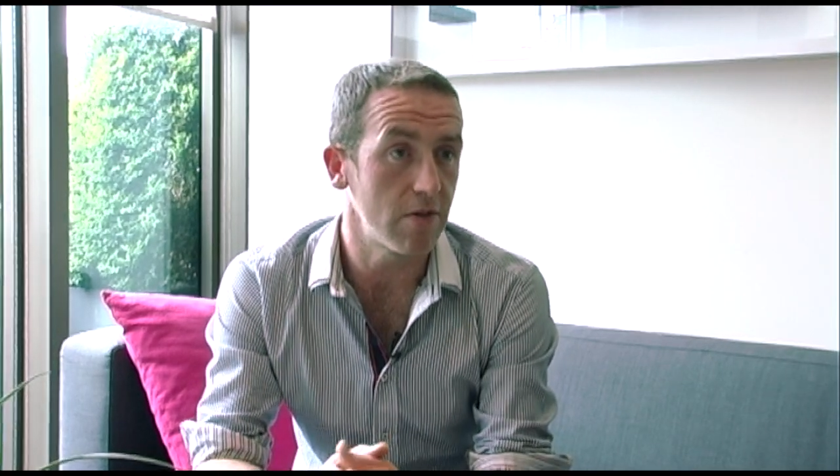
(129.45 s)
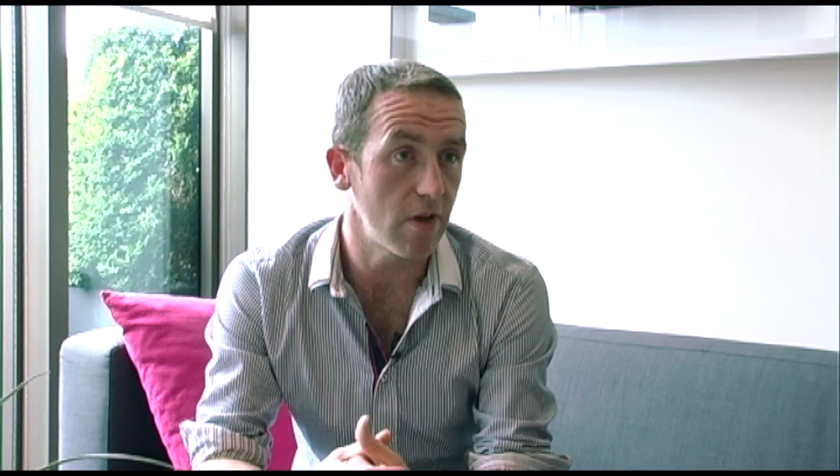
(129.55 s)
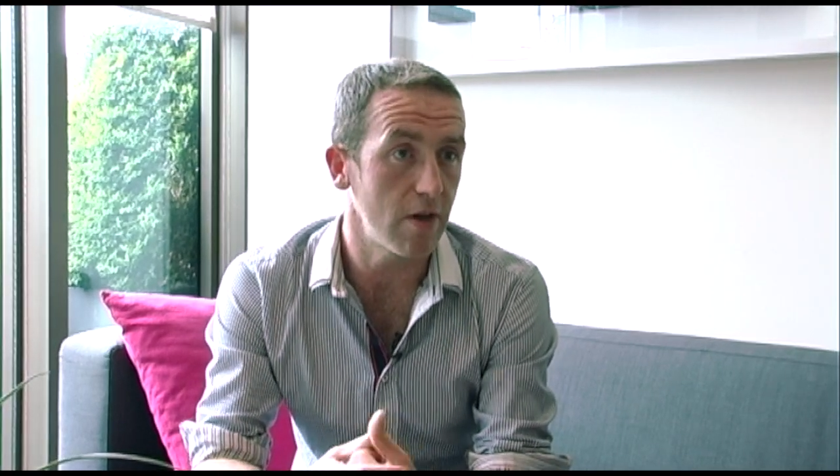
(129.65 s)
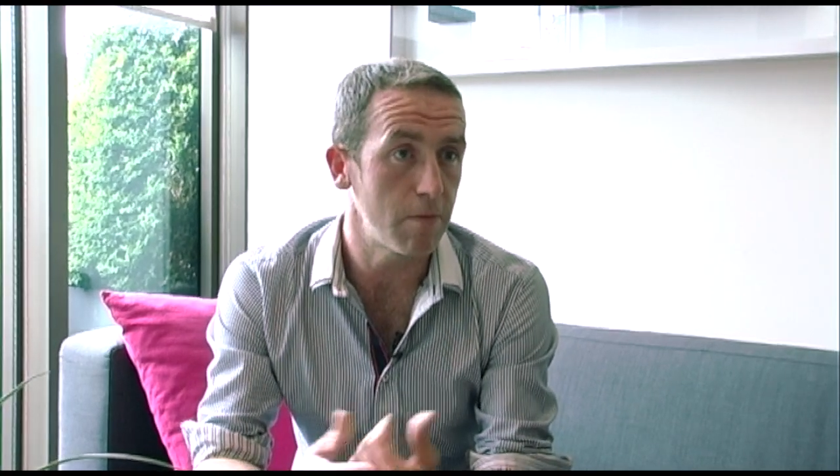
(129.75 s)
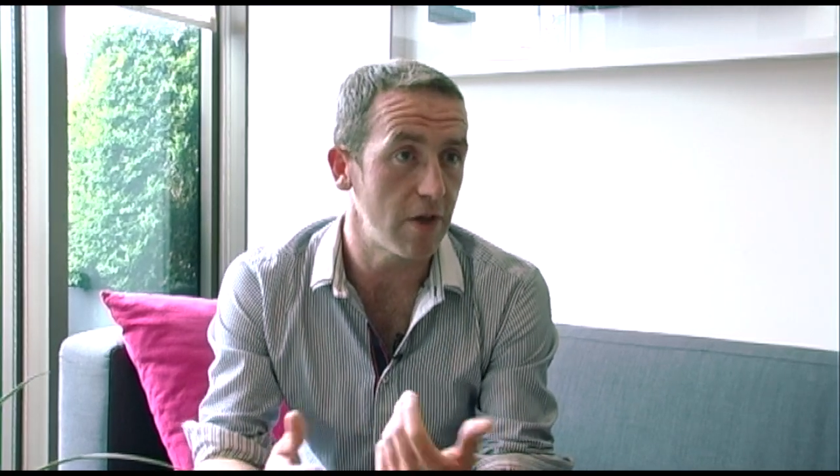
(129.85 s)

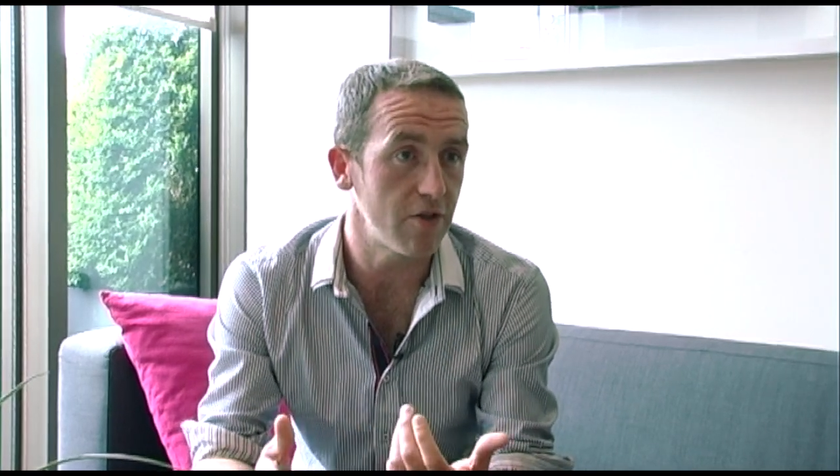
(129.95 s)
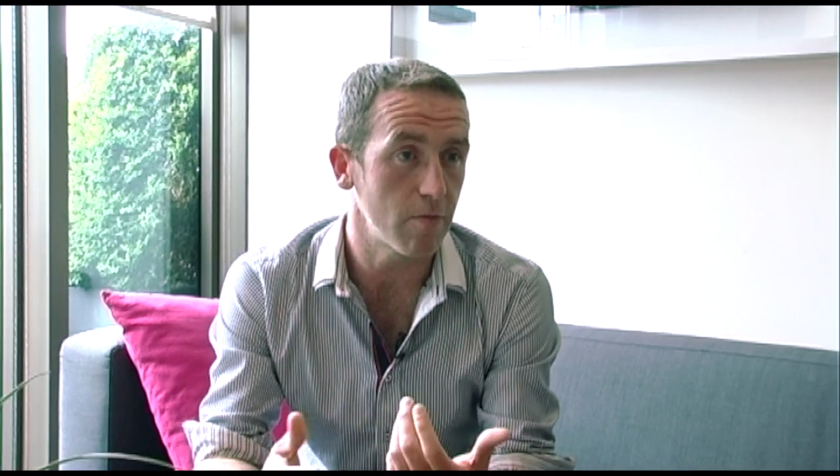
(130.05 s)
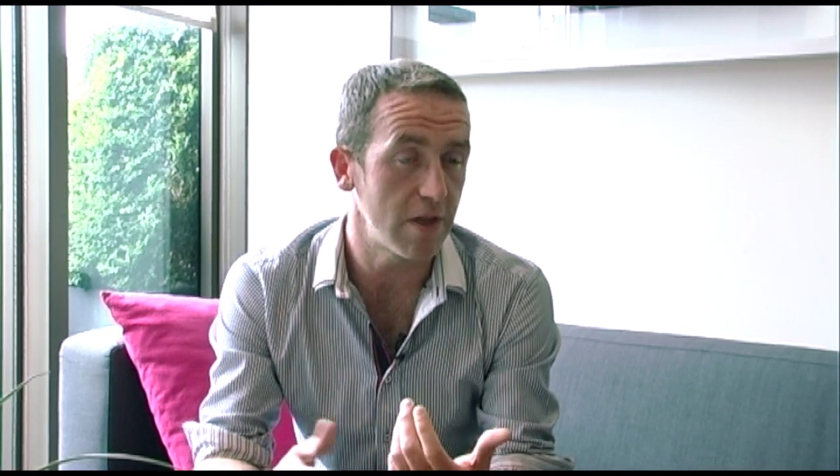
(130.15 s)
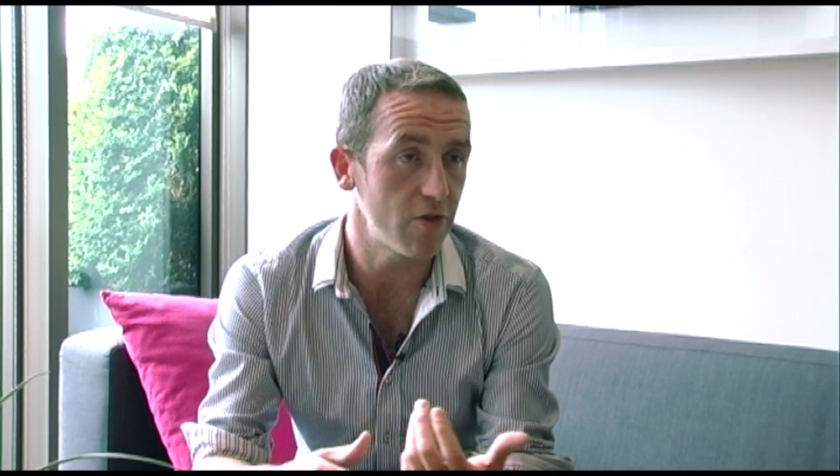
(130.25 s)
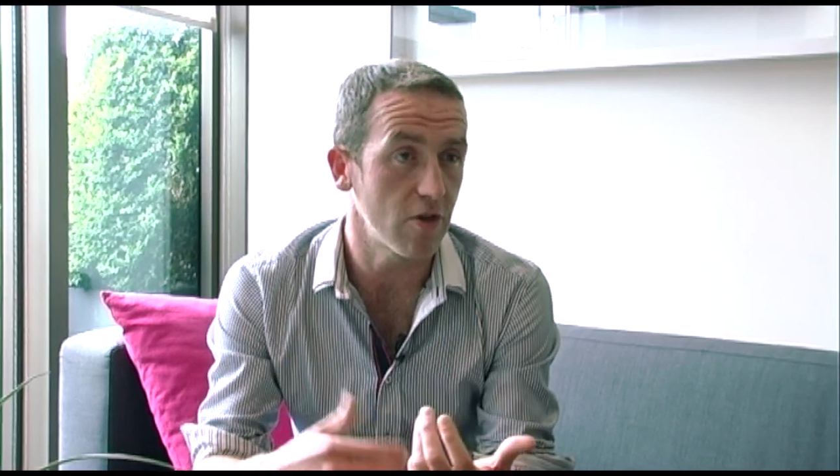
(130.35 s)
solid
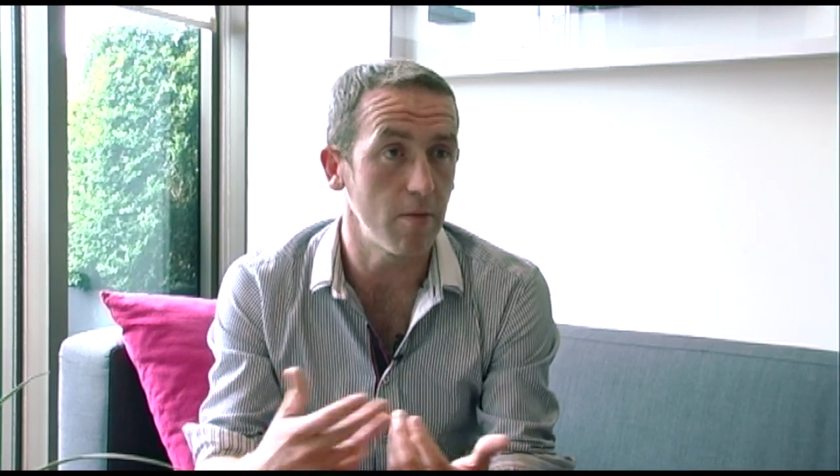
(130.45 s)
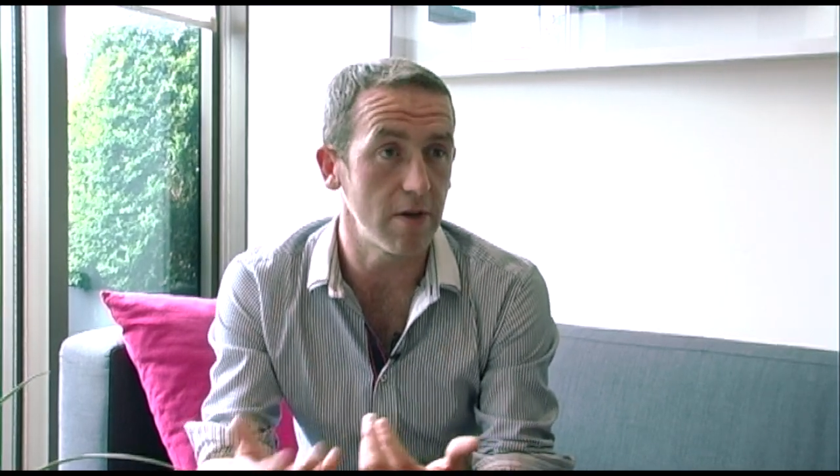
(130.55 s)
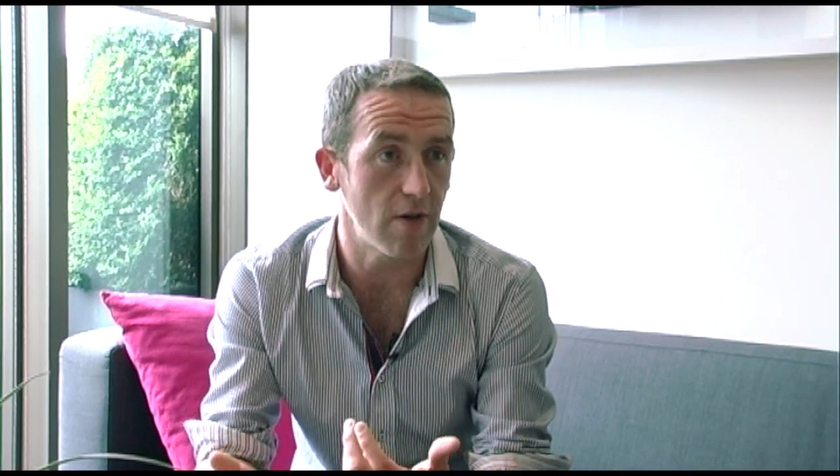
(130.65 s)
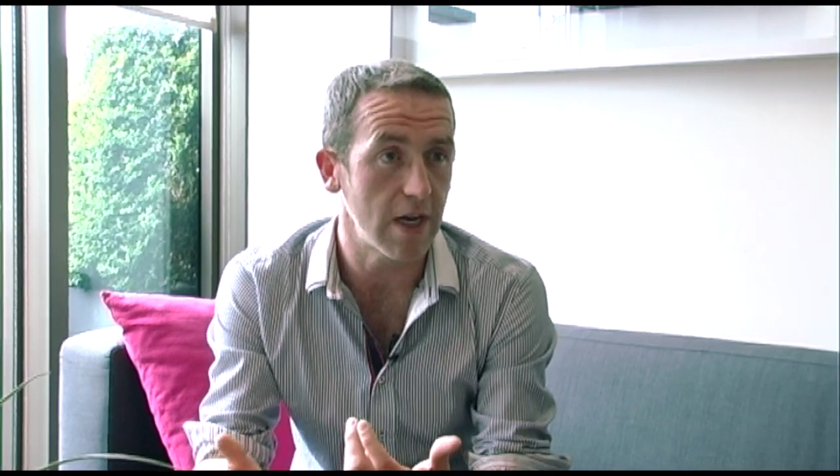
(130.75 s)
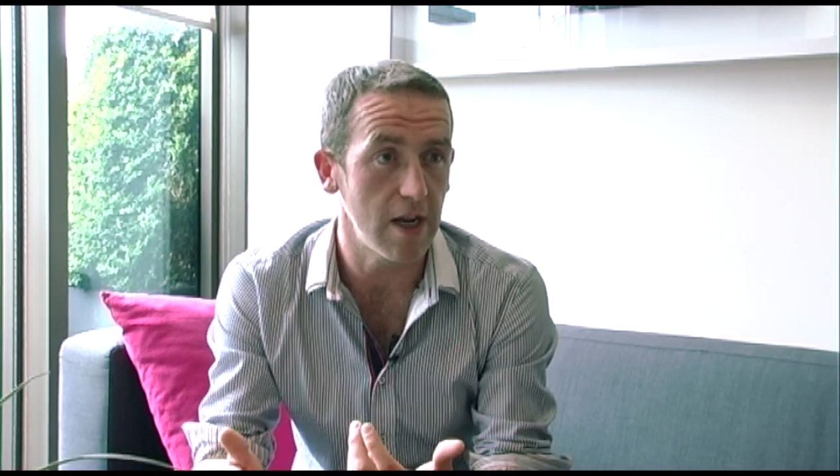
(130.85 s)
project manager coming
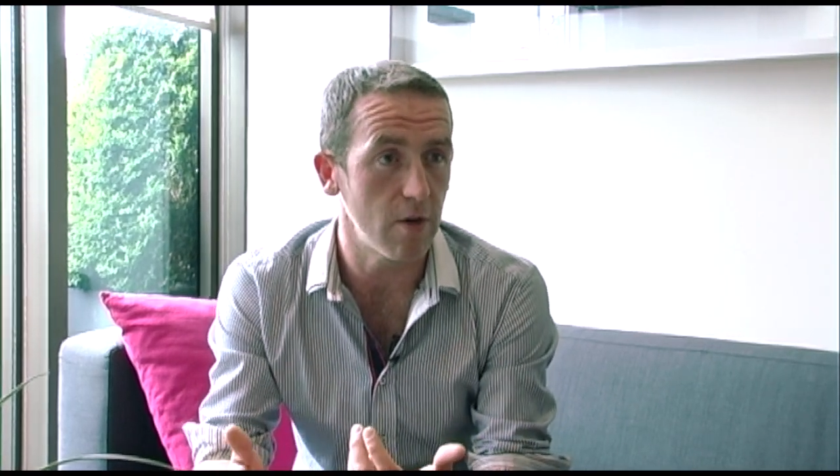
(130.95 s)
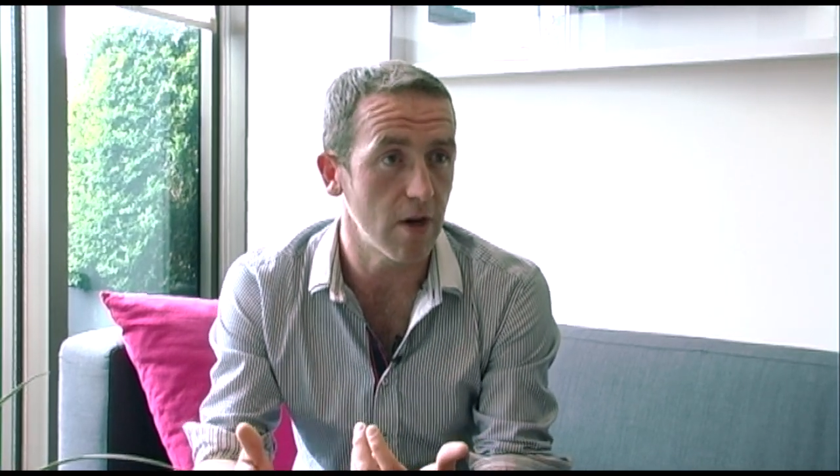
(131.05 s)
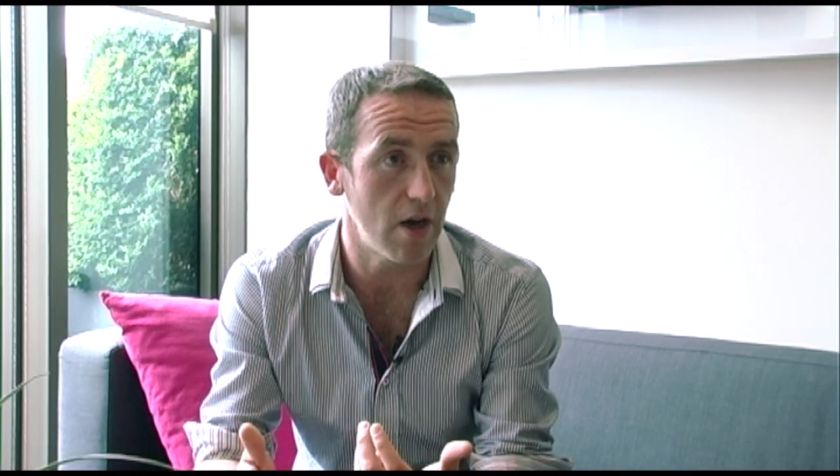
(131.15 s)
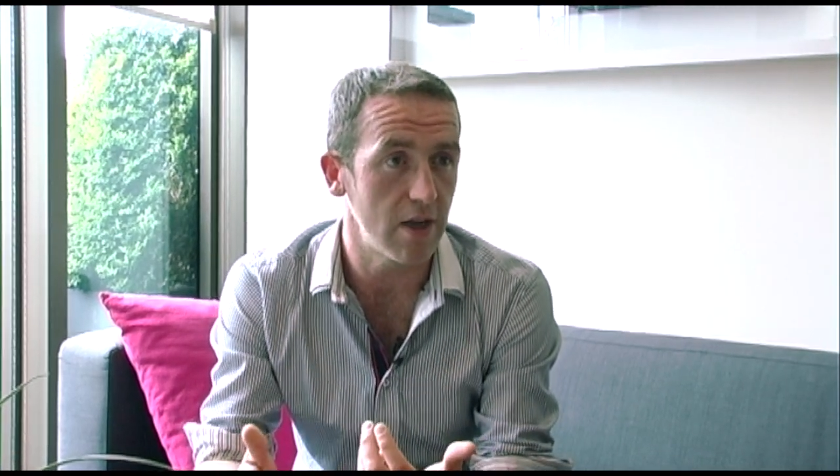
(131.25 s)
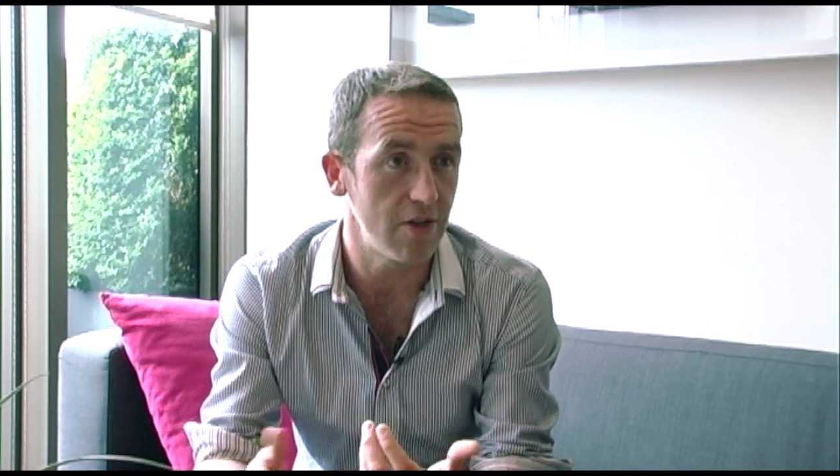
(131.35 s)
directly out
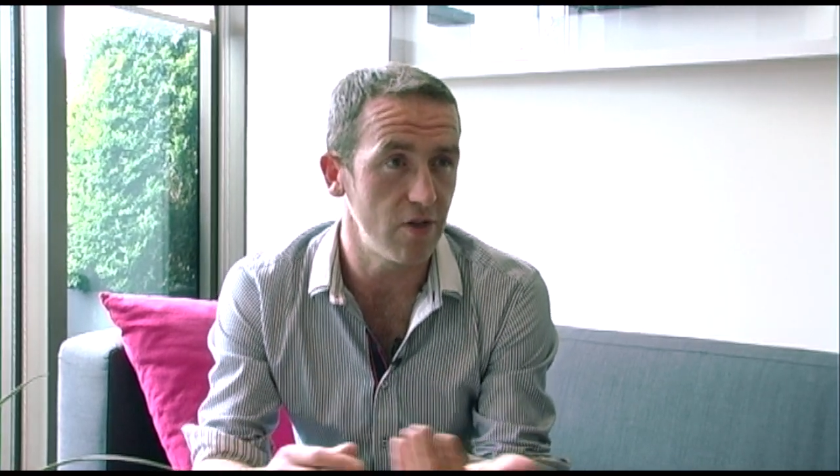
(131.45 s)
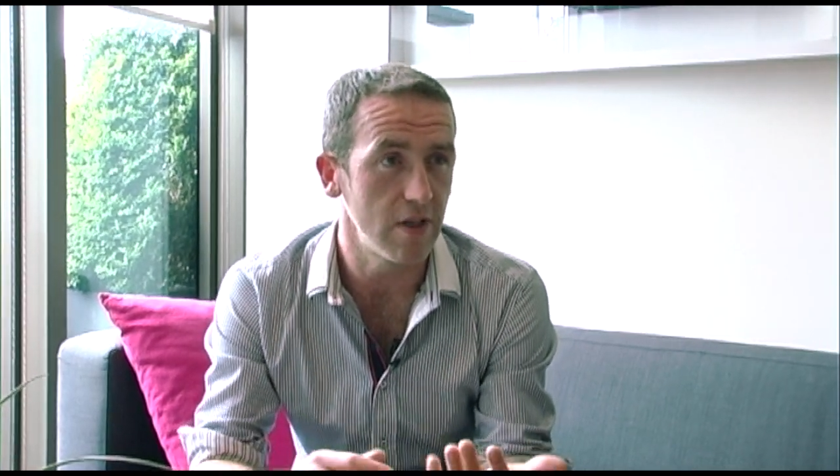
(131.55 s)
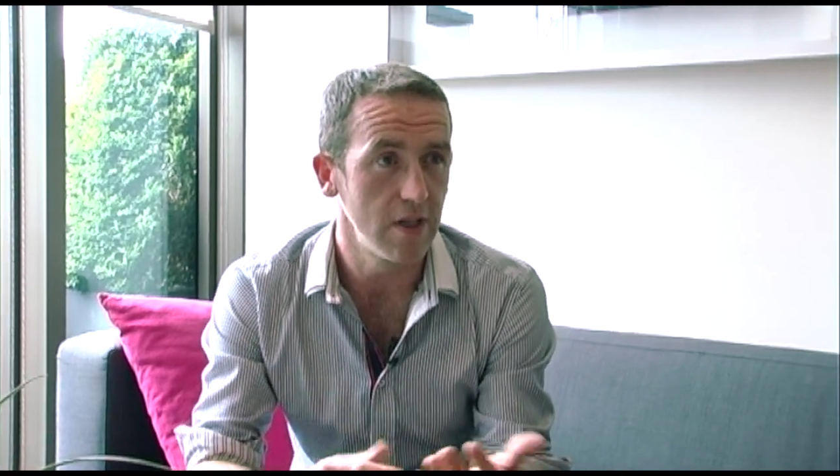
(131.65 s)
of college.